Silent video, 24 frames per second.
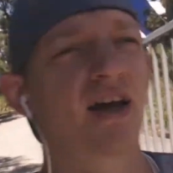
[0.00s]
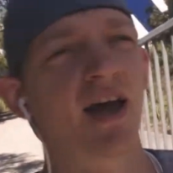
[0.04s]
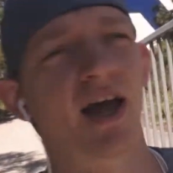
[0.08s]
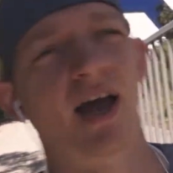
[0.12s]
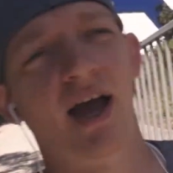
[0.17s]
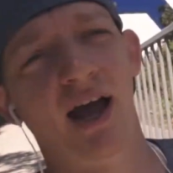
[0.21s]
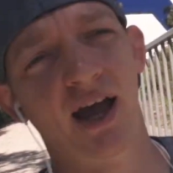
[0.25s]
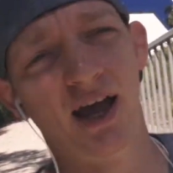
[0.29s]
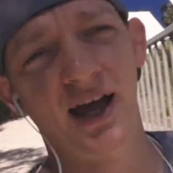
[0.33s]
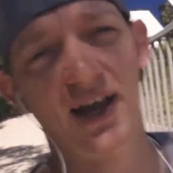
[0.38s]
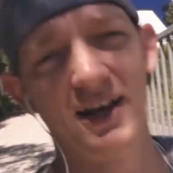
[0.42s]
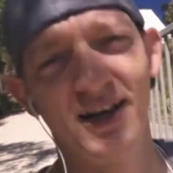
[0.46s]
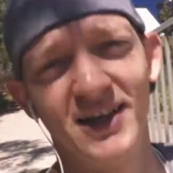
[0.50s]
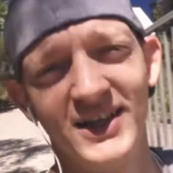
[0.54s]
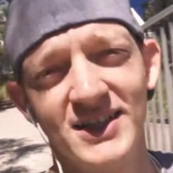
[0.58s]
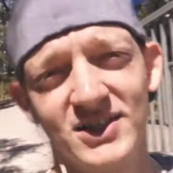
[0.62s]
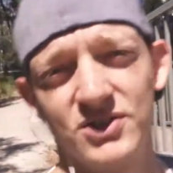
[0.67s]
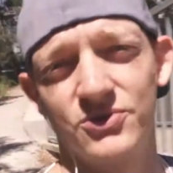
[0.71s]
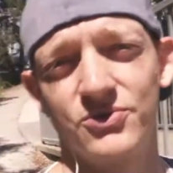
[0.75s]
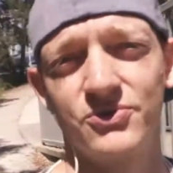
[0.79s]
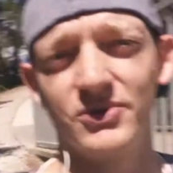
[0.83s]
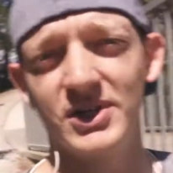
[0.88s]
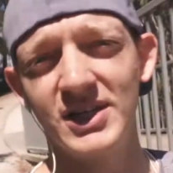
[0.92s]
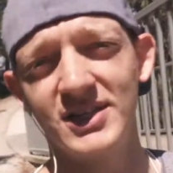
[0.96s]
And
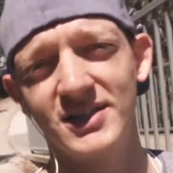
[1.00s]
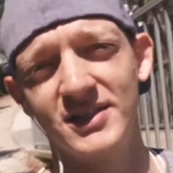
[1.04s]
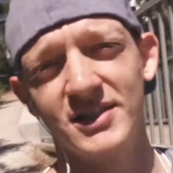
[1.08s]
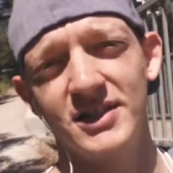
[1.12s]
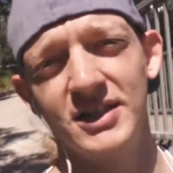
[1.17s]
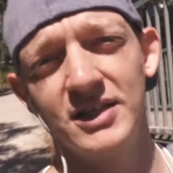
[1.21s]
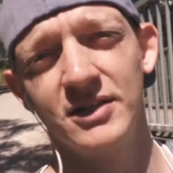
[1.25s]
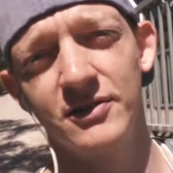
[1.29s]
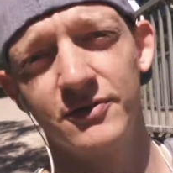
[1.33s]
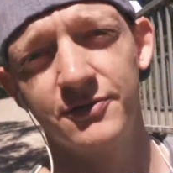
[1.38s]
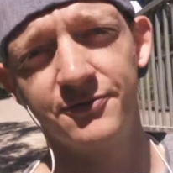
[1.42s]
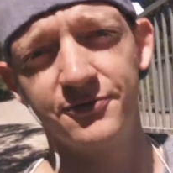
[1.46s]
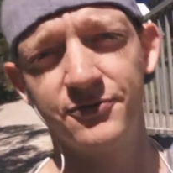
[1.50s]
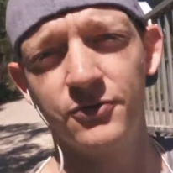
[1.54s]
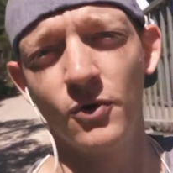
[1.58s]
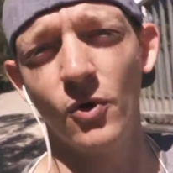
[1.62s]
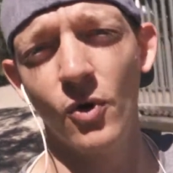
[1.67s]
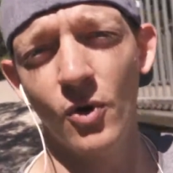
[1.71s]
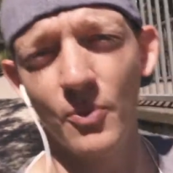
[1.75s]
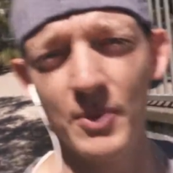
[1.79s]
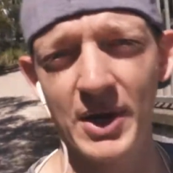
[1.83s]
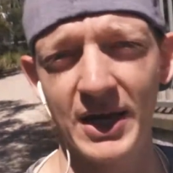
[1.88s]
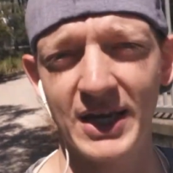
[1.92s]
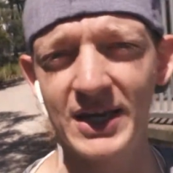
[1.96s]
his reasoning
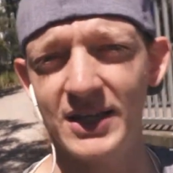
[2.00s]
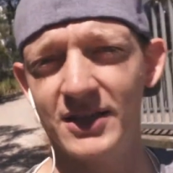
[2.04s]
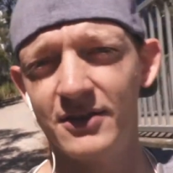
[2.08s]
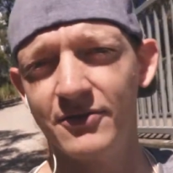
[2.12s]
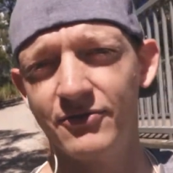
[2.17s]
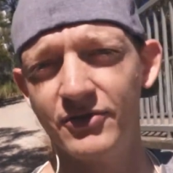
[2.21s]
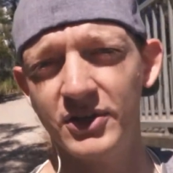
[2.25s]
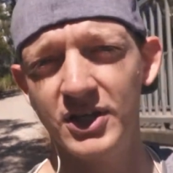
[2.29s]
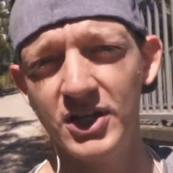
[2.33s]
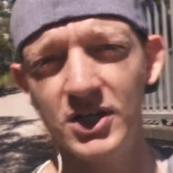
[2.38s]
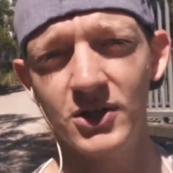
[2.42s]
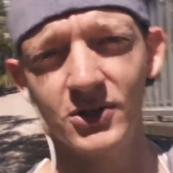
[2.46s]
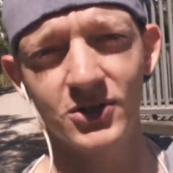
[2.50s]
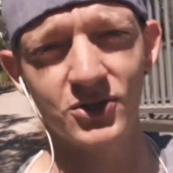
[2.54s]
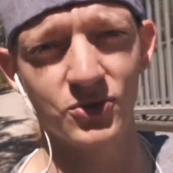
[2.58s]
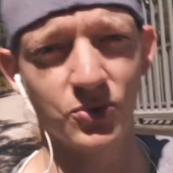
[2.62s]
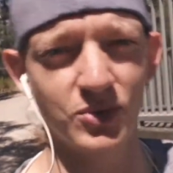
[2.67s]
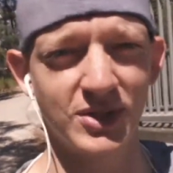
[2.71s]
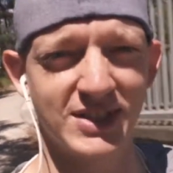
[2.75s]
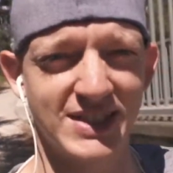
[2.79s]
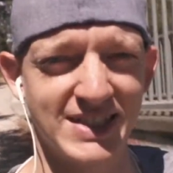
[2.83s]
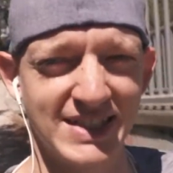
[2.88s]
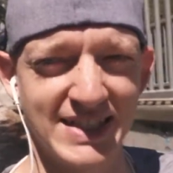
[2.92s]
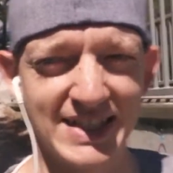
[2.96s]
for making the videos
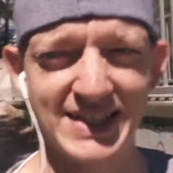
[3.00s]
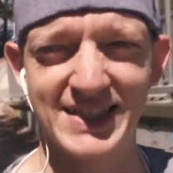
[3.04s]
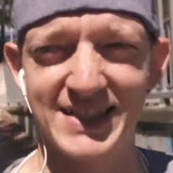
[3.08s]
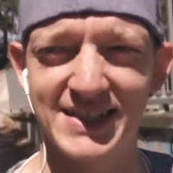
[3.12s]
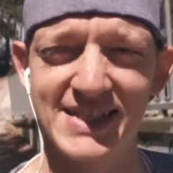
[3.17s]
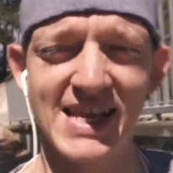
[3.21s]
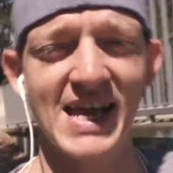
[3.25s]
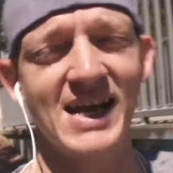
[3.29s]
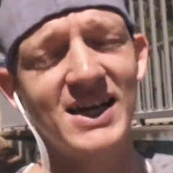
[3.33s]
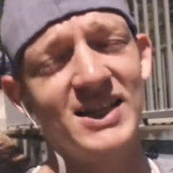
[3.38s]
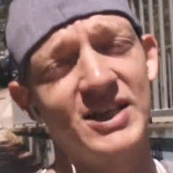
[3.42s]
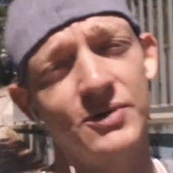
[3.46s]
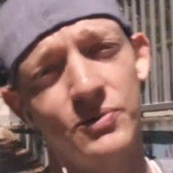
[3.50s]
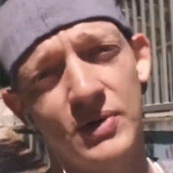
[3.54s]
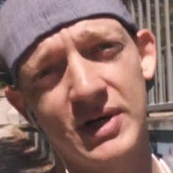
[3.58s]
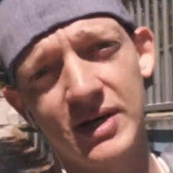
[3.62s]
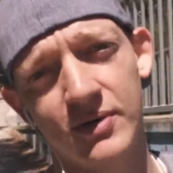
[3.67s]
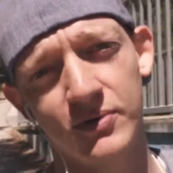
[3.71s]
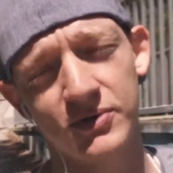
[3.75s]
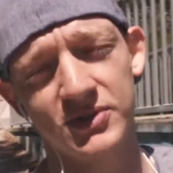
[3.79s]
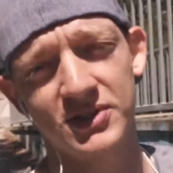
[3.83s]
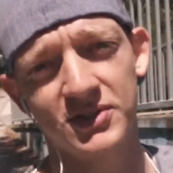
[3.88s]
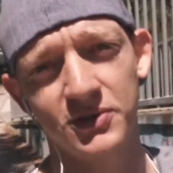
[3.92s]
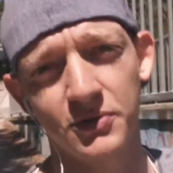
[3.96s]
was exactly what I
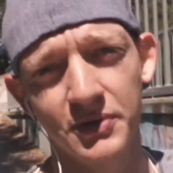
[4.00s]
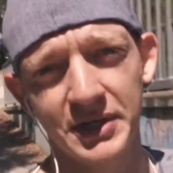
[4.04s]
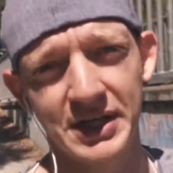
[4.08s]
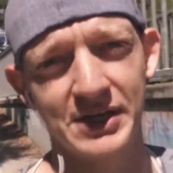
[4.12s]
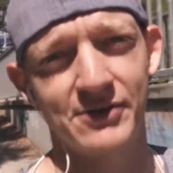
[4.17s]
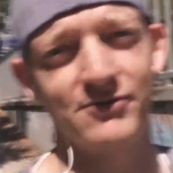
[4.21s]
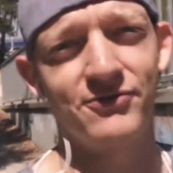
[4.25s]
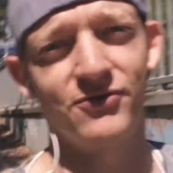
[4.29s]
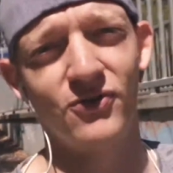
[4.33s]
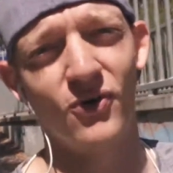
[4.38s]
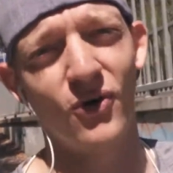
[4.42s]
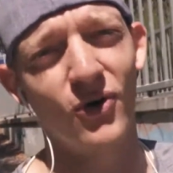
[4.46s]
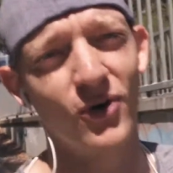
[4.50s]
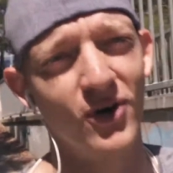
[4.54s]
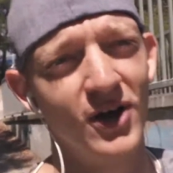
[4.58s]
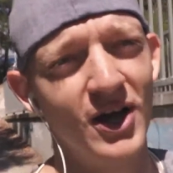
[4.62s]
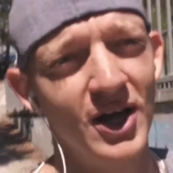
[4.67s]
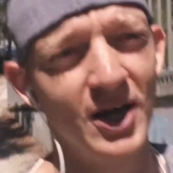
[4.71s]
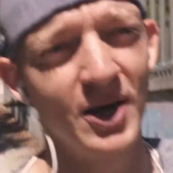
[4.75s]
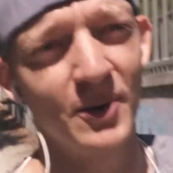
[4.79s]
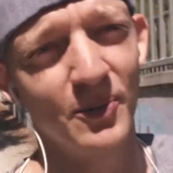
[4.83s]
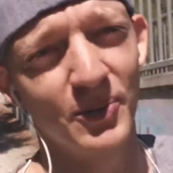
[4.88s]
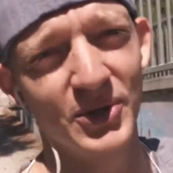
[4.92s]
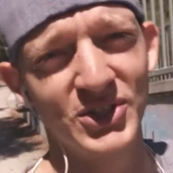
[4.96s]
was looking for,
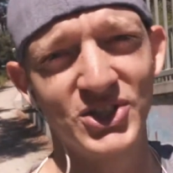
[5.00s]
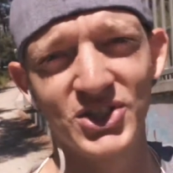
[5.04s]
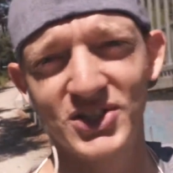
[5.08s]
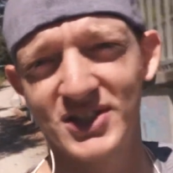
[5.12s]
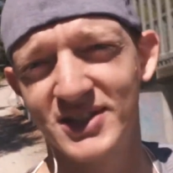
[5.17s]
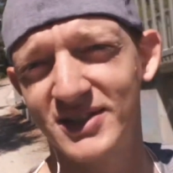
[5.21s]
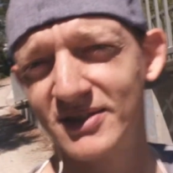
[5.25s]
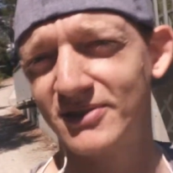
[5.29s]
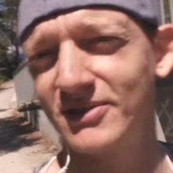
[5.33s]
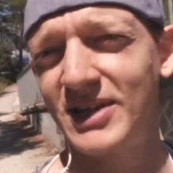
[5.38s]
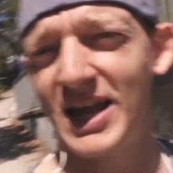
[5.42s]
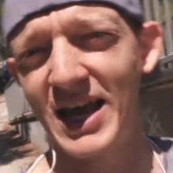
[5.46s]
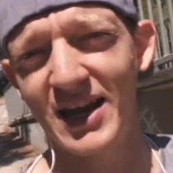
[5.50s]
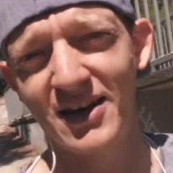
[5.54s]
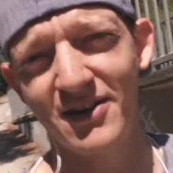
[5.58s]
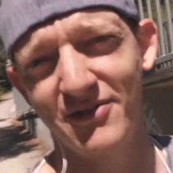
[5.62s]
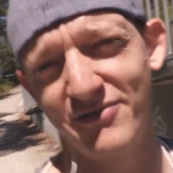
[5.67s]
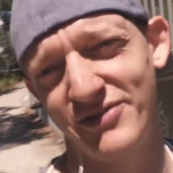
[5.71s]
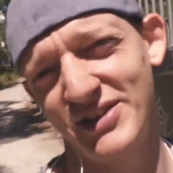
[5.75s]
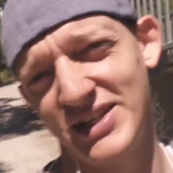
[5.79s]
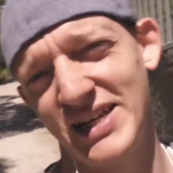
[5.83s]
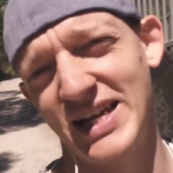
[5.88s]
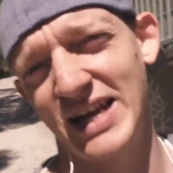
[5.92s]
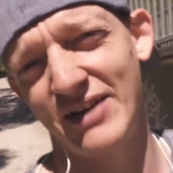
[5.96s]
but just hadn't
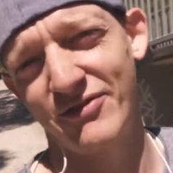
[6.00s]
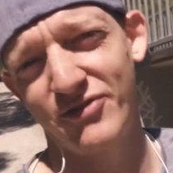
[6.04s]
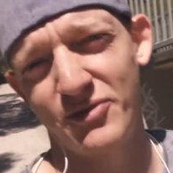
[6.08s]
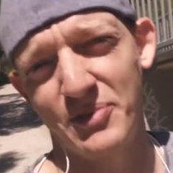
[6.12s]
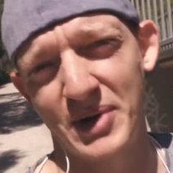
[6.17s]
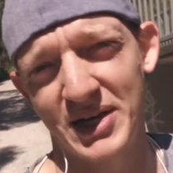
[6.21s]
figured out for